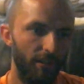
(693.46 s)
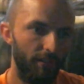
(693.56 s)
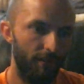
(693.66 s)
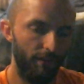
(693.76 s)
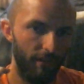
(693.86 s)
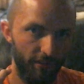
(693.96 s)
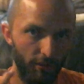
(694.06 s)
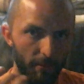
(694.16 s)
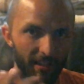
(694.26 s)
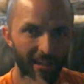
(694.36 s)
zoom in
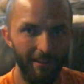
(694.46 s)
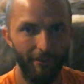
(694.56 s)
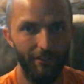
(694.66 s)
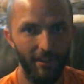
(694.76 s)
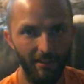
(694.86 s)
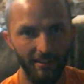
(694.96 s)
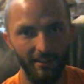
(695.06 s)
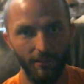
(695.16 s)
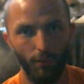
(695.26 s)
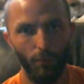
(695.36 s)
infinitely
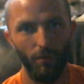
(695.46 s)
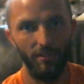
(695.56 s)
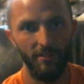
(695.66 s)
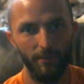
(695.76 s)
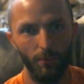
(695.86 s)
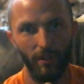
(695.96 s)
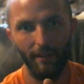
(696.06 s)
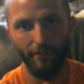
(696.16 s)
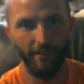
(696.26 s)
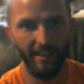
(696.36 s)
towards whatever it
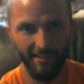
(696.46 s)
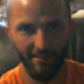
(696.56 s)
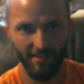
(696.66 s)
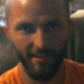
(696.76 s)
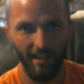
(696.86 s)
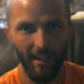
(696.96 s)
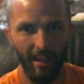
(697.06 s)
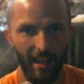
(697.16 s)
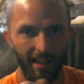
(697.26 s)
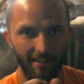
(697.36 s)
is, and there
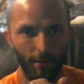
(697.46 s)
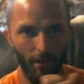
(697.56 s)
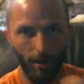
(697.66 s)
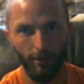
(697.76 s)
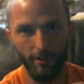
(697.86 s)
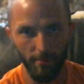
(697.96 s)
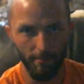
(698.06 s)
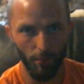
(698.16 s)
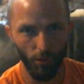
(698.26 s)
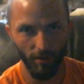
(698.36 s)
would always be more and
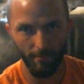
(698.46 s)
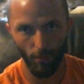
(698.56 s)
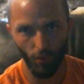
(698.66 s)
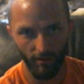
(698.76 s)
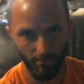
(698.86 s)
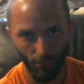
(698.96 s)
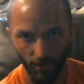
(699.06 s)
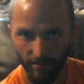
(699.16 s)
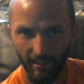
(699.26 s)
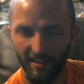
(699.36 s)
more and more. Like if
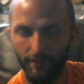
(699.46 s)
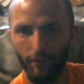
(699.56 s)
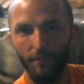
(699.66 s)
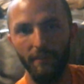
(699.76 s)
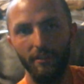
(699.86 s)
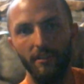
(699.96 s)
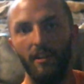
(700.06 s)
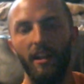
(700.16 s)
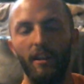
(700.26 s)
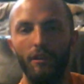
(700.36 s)
you've ever
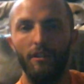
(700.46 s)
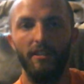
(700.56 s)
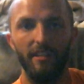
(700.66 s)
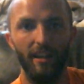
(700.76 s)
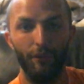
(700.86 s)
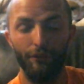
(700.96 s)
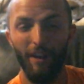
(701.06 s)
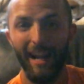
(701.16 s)
looked at a fractal,